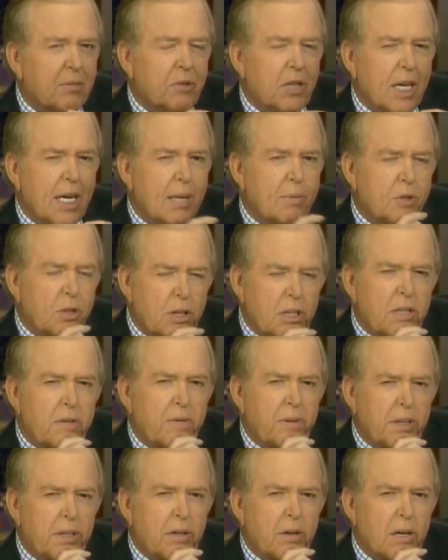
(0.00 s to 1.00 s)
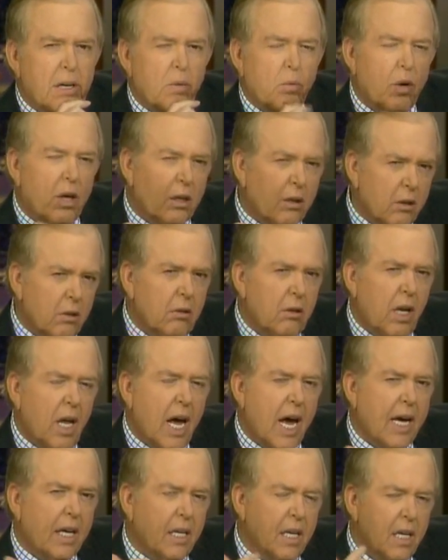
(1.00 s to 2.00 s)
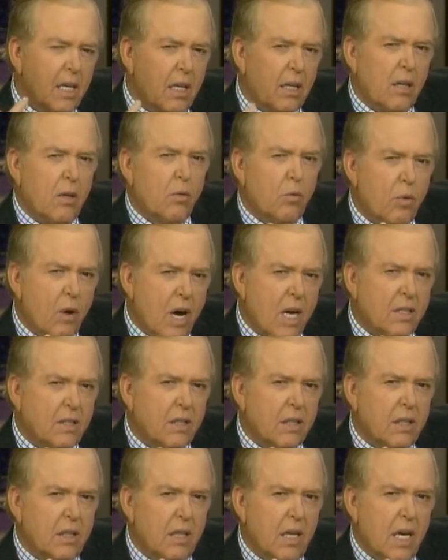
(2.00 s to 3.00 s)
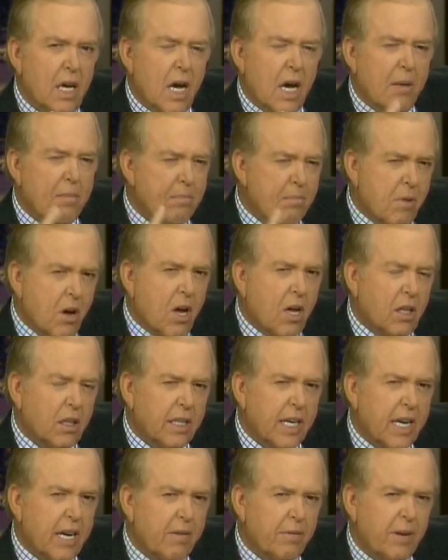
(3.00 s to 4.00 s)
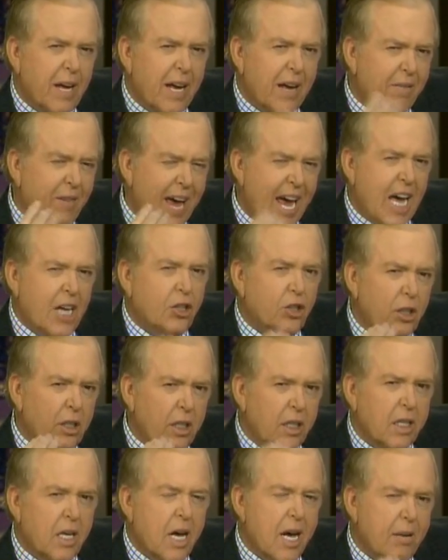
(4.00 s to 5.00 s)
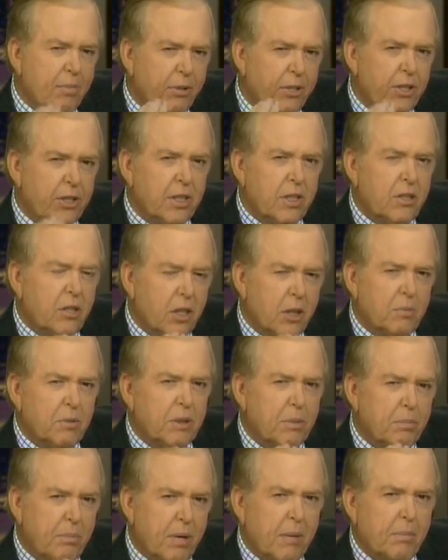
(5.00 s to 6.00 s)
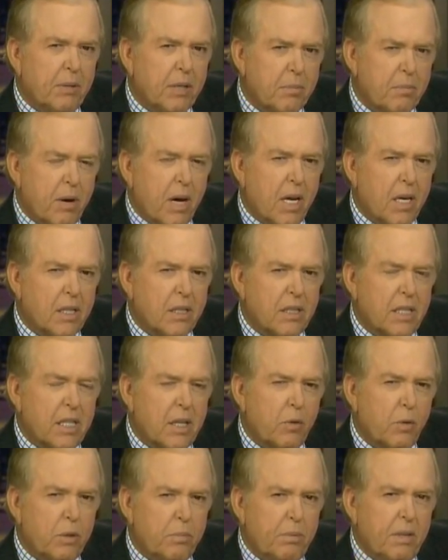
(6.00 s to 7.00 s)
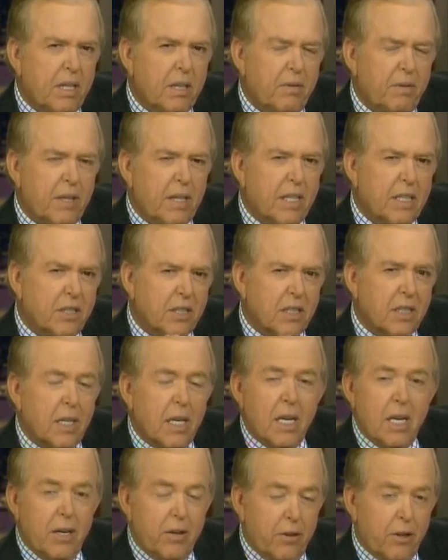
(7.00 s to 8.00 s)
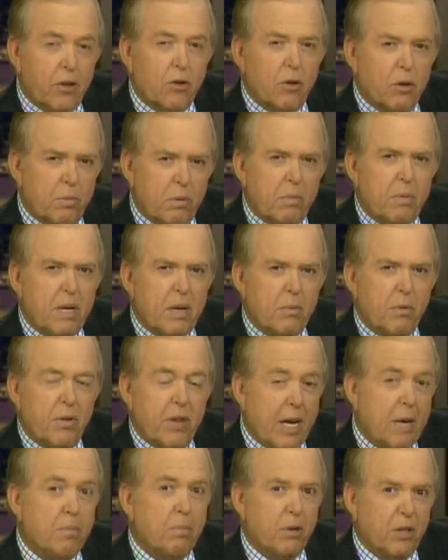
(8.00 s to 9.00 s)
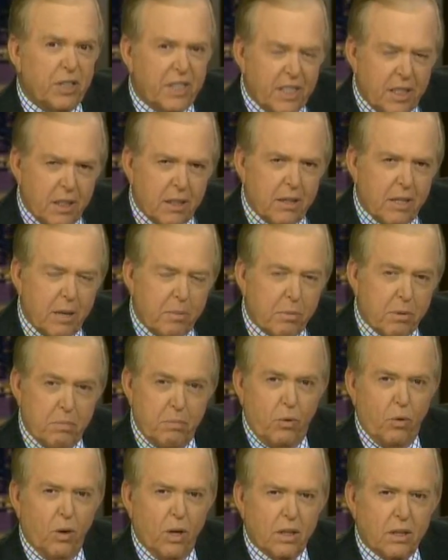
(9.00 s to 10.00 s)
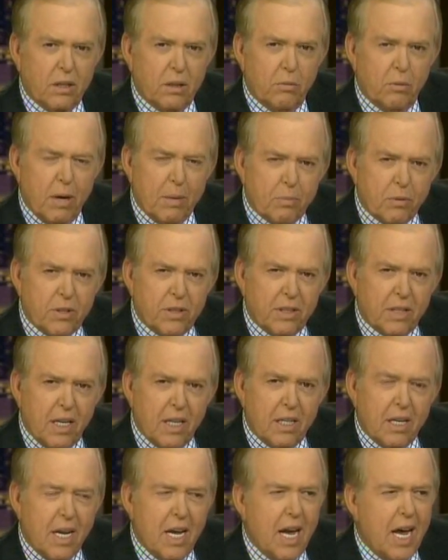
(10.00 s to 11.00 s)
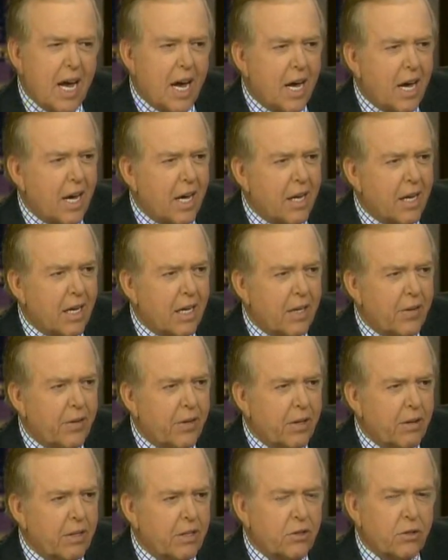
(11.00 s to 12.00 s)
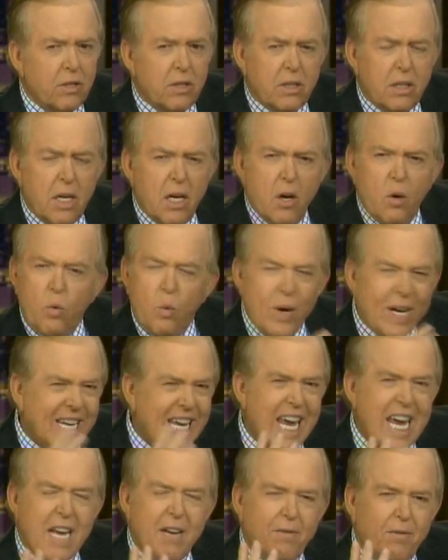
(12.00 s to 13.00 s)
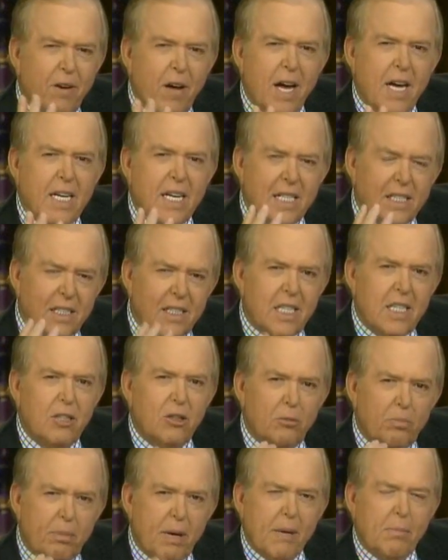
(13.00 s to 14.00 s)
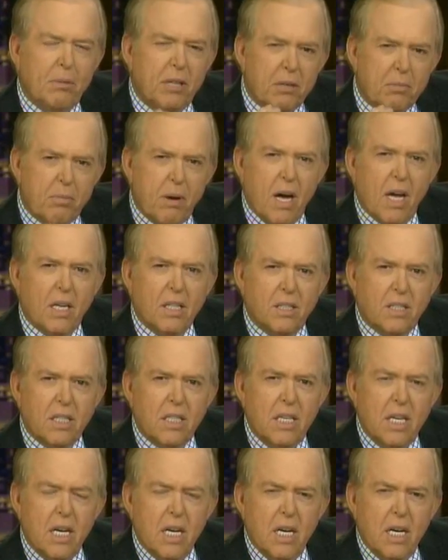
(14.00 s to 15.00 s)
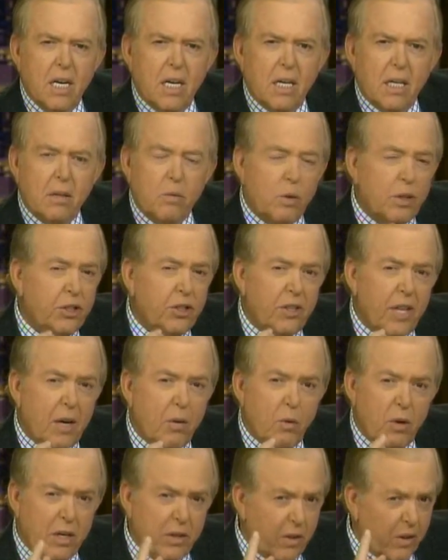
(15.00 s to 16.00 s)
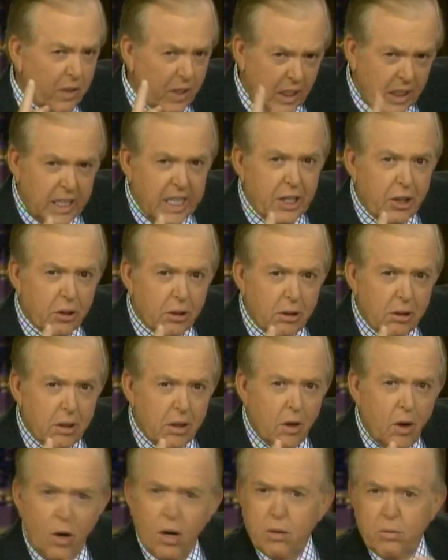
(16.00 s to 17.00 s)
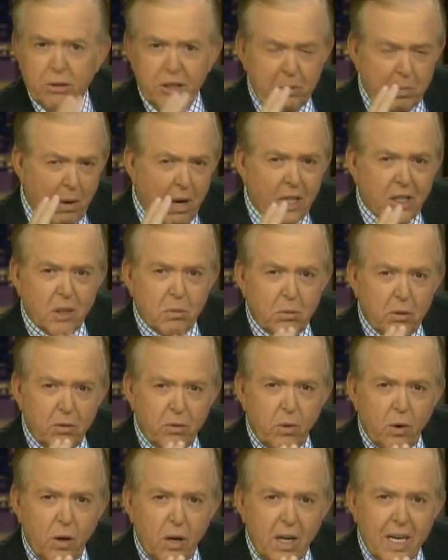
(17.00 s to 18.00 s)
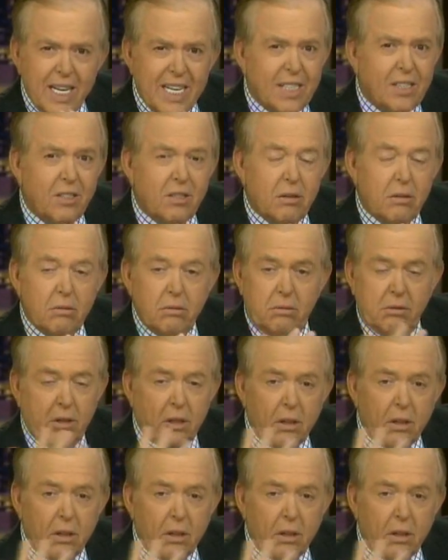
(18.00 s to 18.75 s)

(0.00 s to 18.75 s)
some time trying to figure out what LULAC, La Raza, MALDEF have actually accomplished in terms of public policy that would benefit us, the group of people they purport to represent their interests. We can't find a single public policy in which they were either the leader or responsible for its